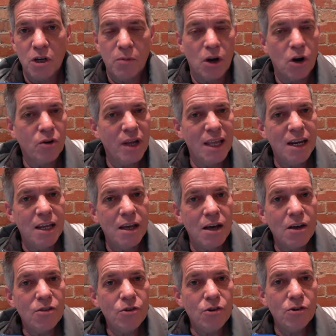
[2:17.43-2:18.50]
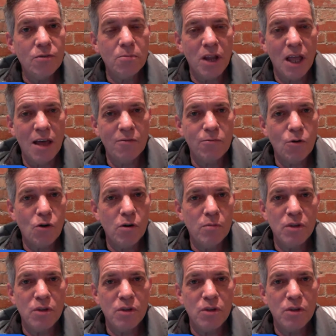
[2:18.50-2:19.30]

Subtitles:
But on any other platform,